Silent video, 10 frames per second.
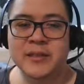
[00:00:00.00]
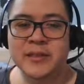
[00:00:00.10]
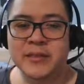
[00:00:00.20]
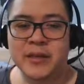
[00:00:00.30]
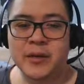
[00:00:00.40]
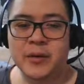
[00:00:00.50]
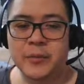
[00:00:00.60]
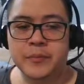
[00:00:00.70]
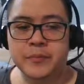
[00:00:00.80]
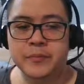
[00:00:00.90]
So
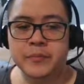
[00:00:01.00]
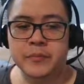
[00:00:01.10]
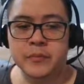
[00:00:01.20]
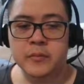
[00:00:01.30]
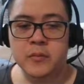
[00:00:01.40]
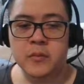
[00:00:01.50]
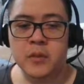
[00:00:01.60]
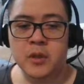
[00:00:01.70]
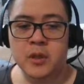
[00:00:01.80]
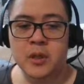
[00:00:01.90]

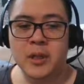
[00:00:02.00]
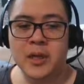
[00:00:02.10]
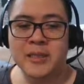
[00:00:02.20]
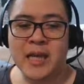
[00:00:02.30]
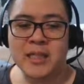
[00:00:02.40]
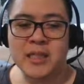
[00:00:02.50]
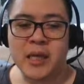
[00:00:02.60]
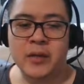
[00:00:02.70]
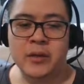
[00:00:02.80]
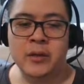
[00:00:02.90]
it's actually